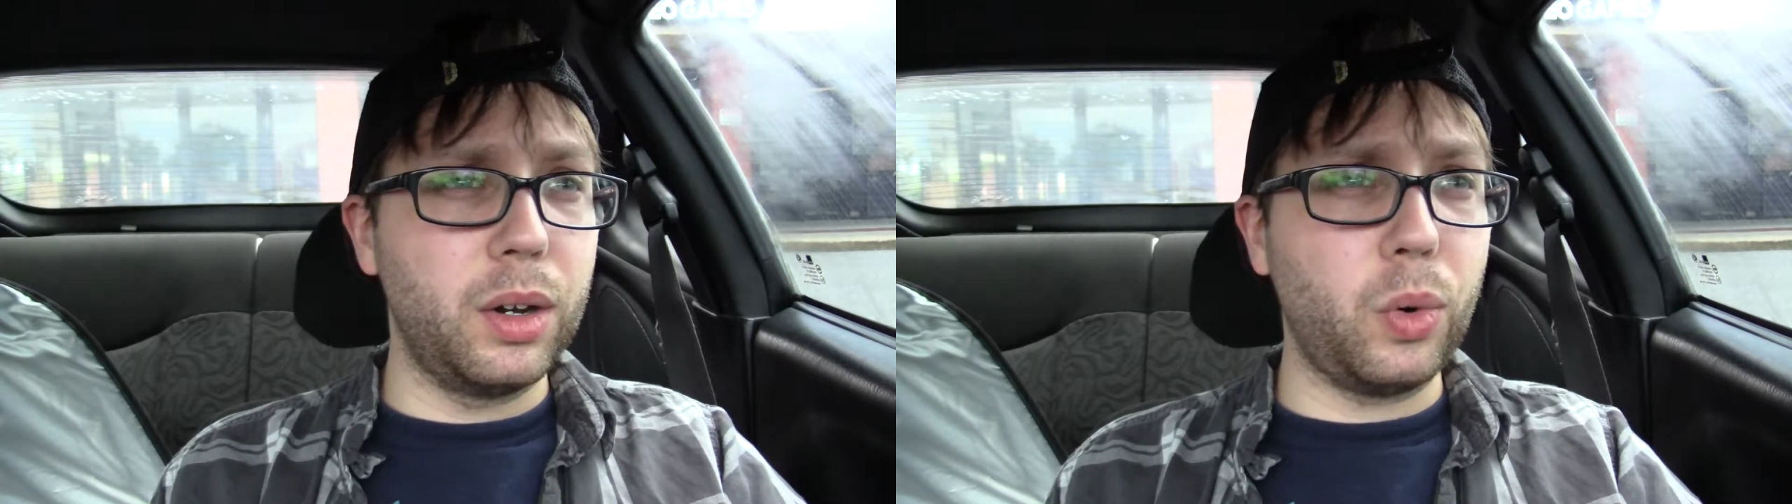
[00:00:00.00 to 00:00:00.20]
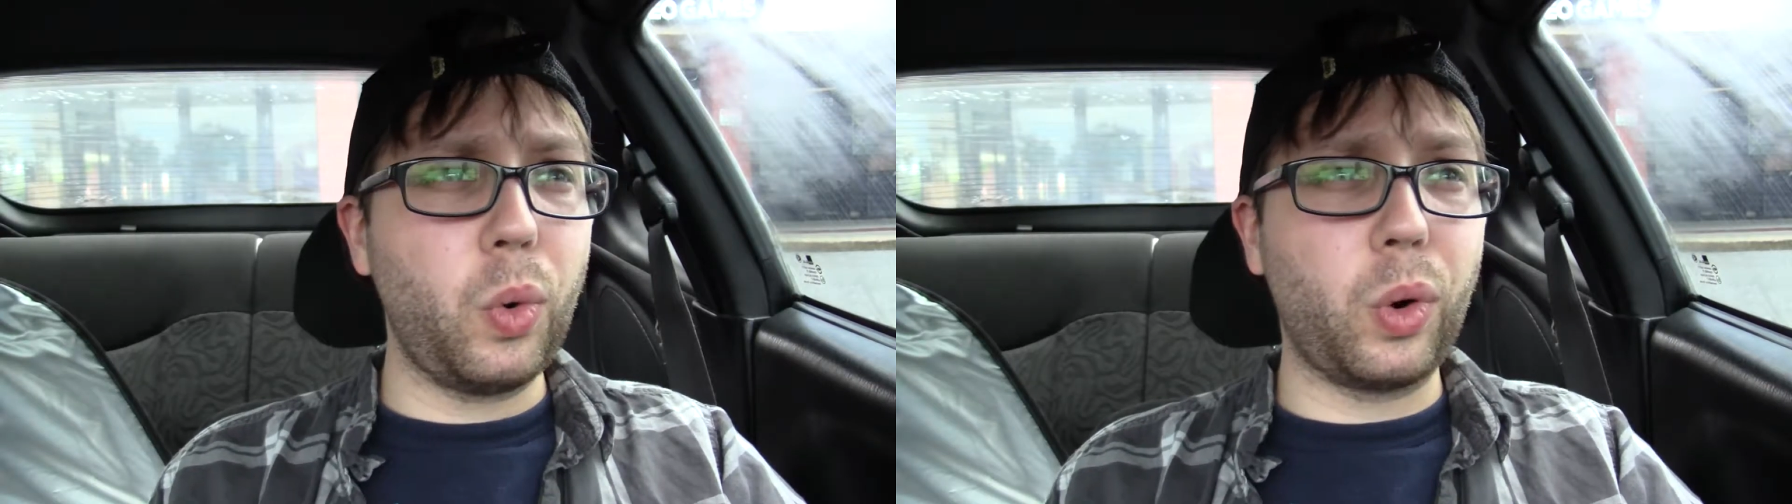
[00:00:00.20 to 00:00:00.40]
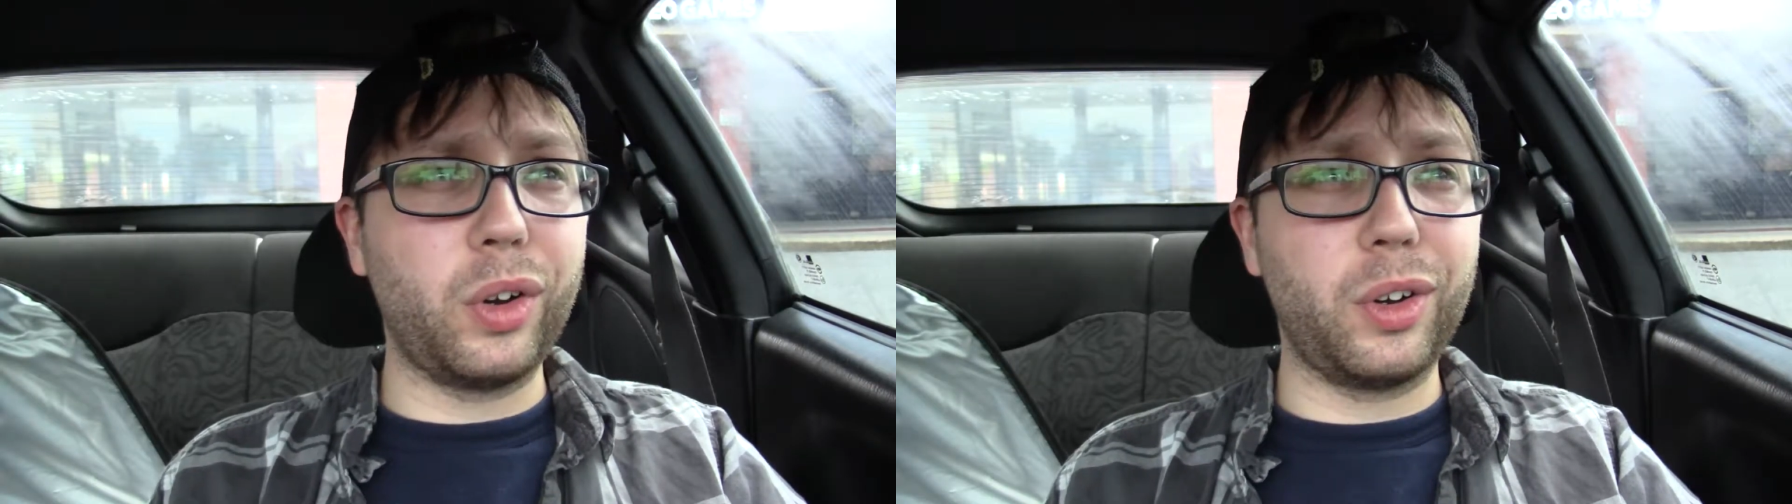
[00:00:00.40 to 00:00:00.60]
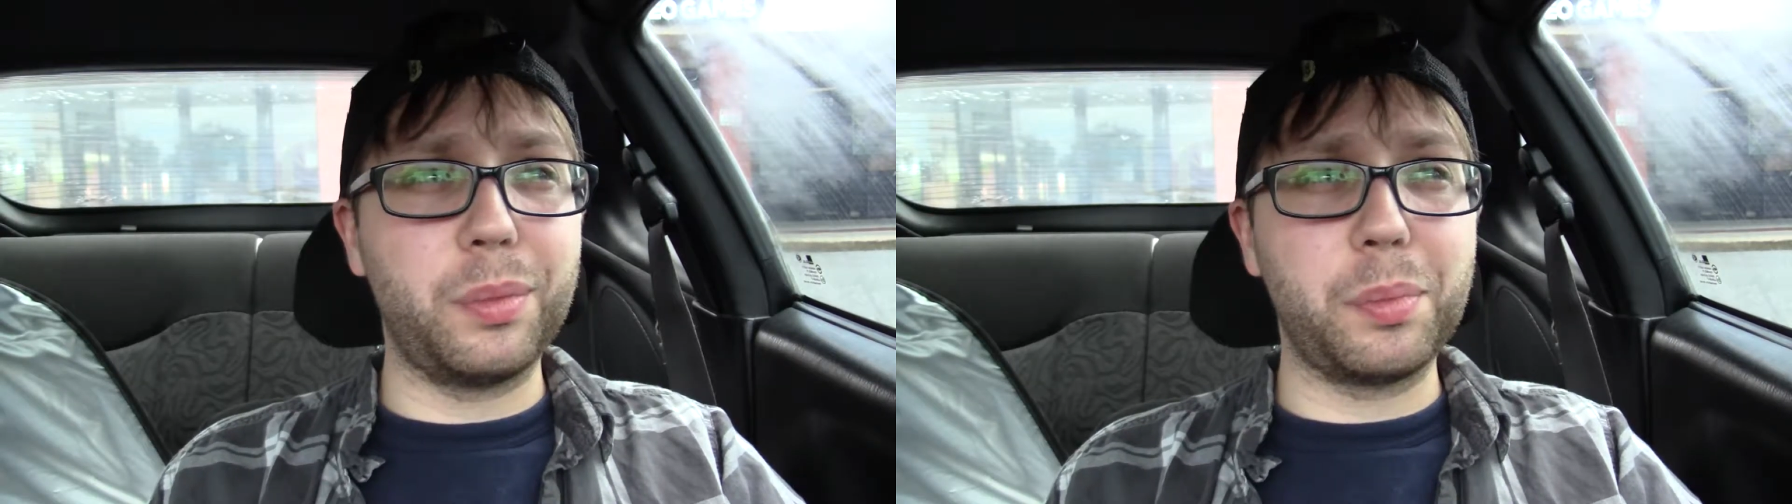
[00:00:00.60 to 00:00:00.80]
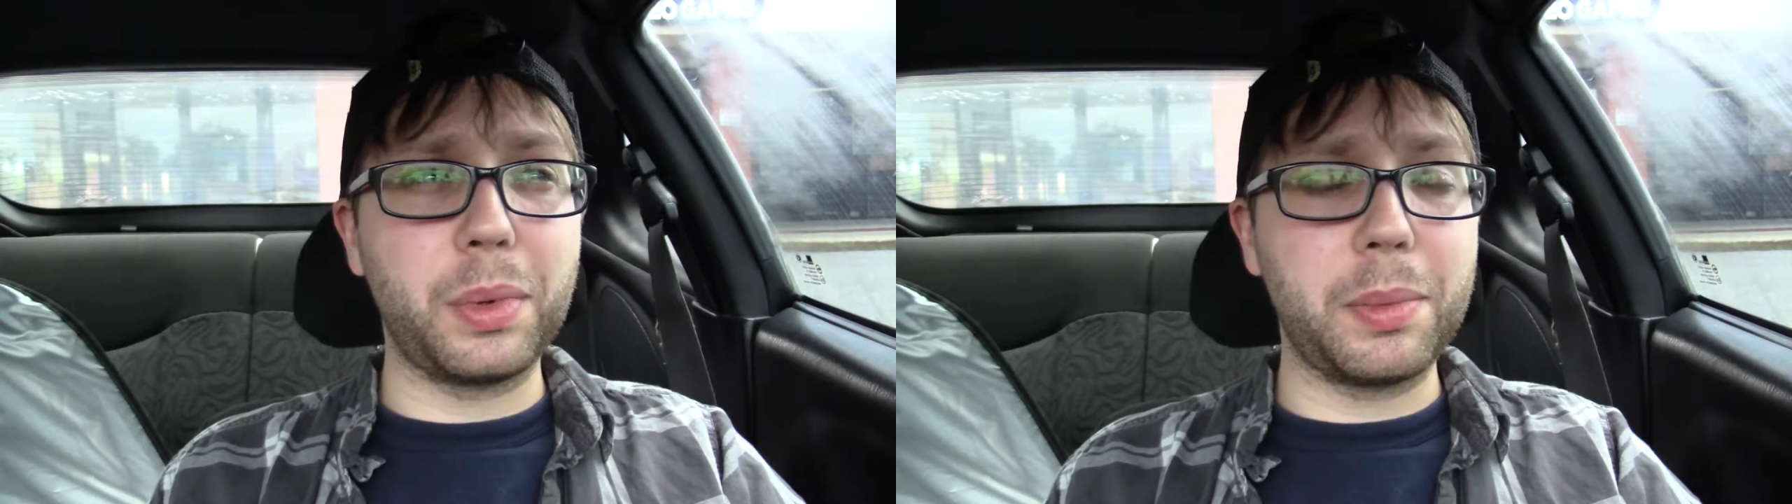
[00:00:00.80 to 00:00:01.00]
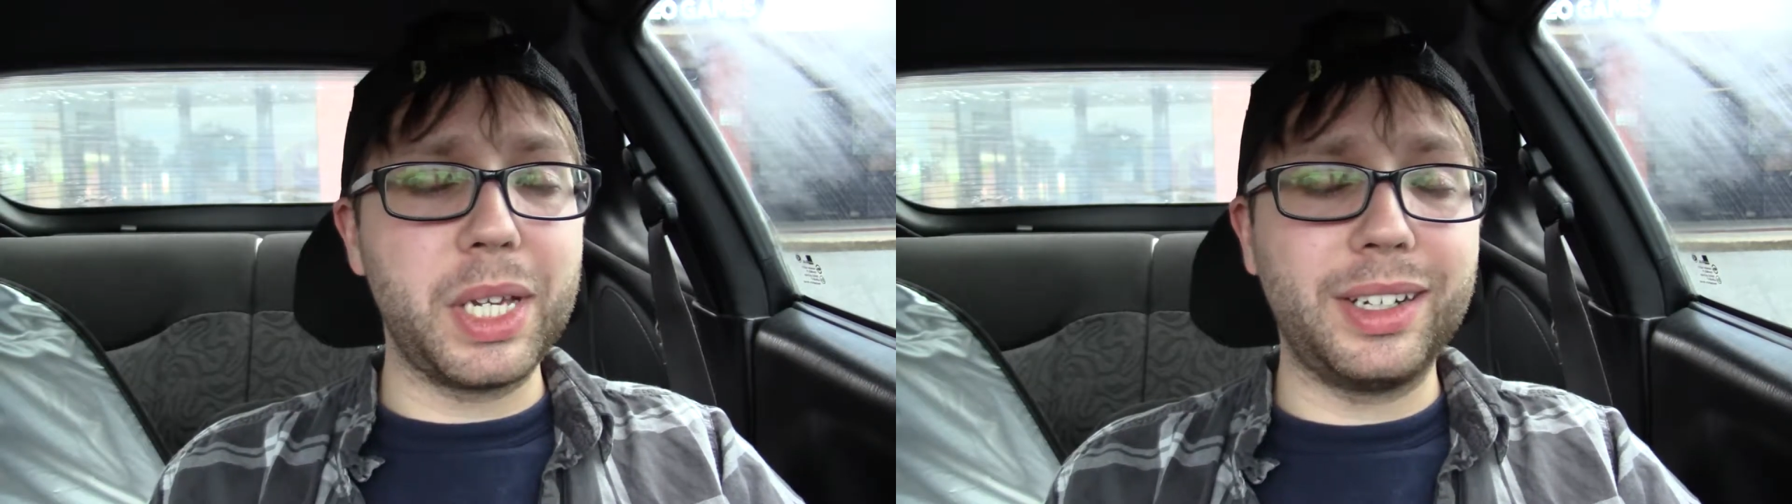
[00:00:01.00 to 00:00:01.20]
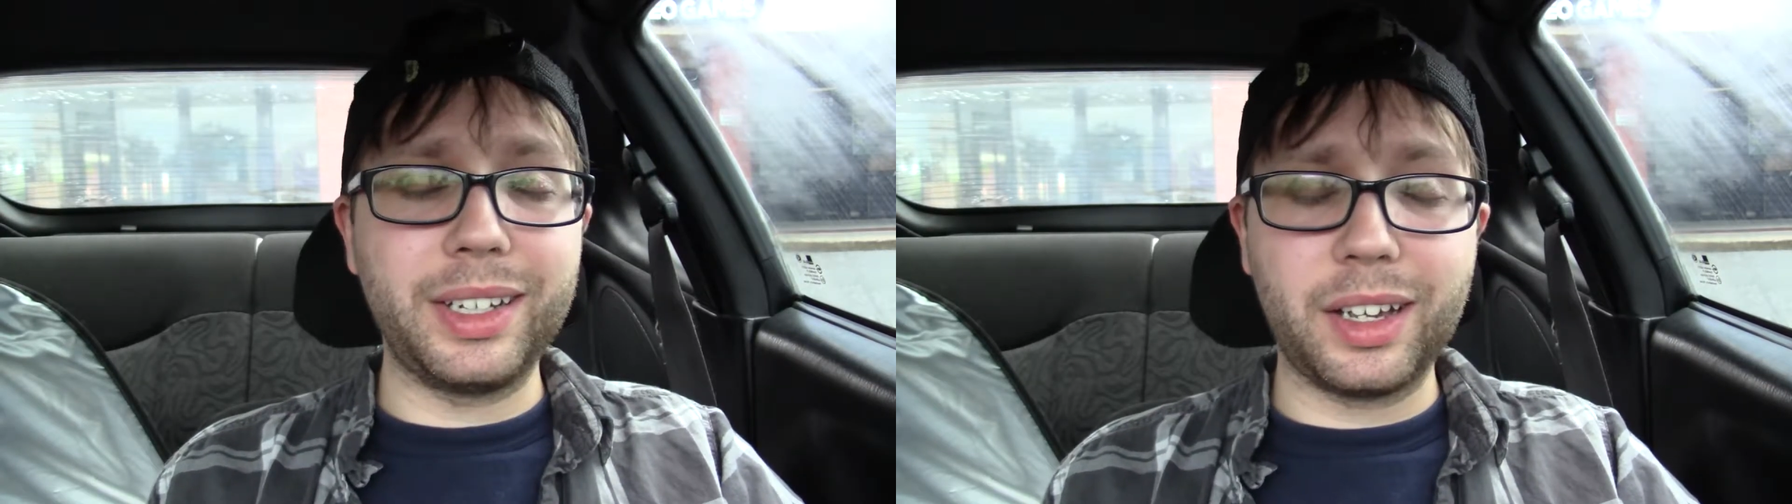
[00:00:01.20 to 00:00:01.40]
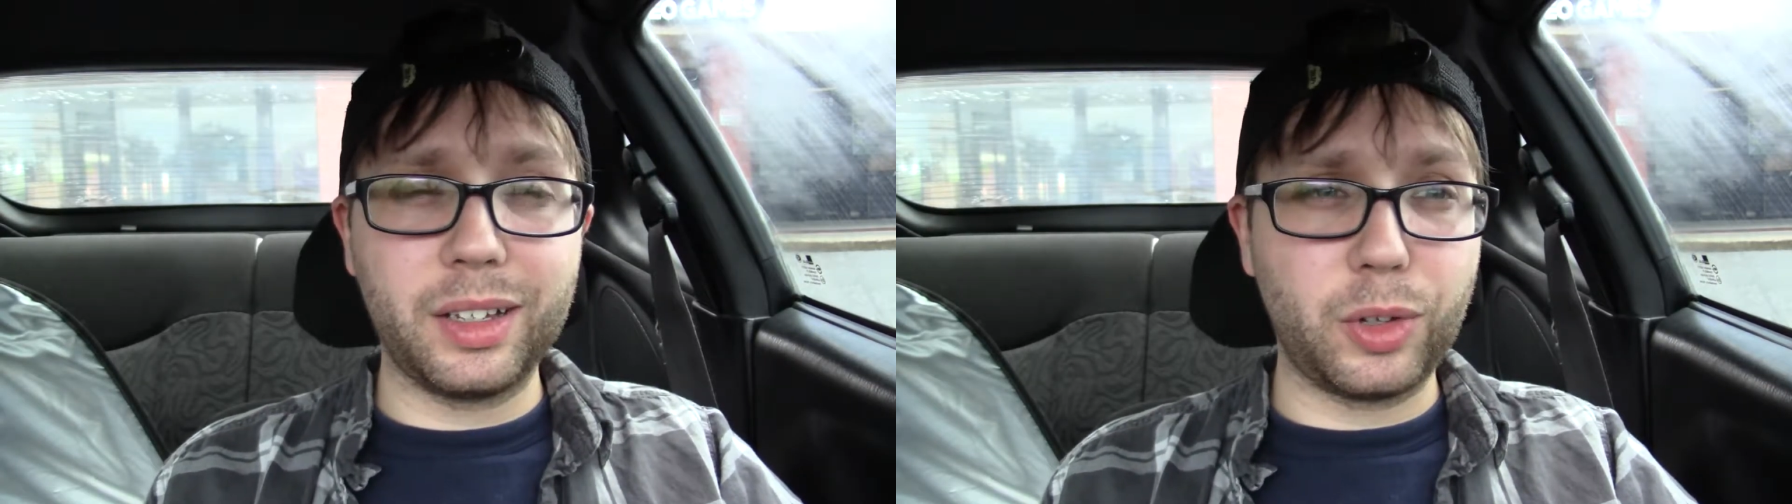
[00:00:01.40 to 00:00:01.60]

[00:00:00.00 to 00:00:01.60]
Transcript: or maybe like